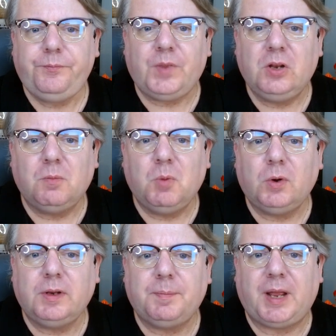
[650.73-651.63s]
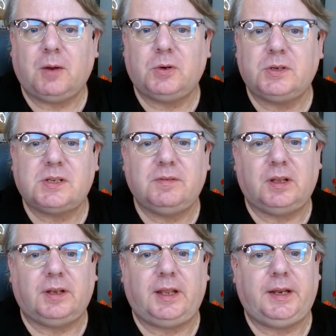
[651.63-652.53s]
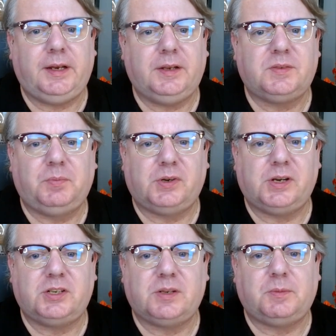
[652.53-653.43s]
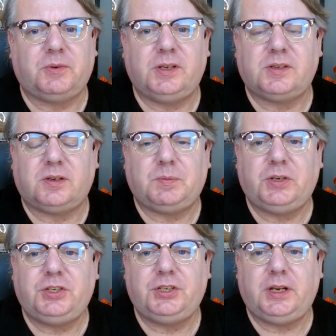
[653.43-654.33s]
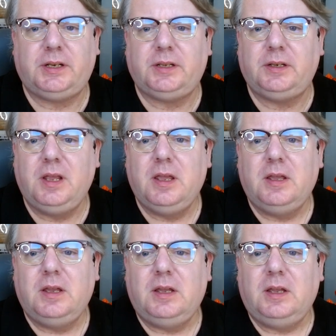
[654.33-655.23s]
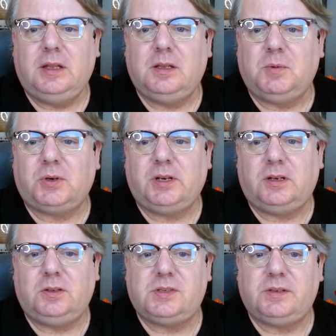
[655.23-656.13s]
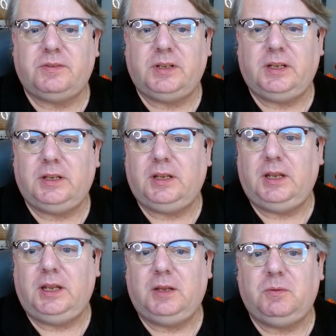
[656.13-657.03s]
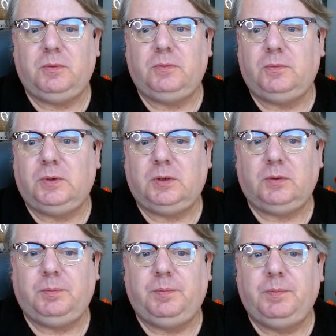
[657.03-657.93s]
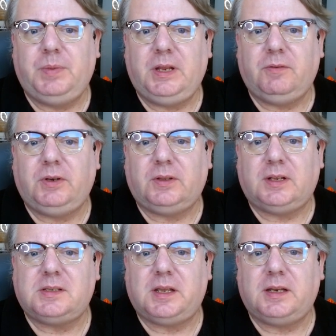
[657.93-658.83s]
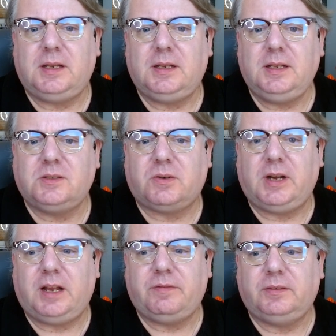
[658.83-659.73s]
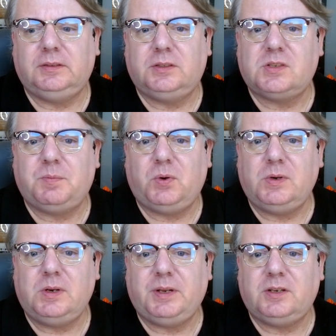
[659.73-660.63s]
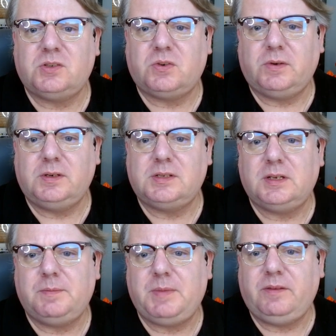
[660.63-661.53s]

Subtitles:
"The more the powers of the latest British submarines are appreciated, the more conclusively it will be realized that in these craft, supported by destroyers in the main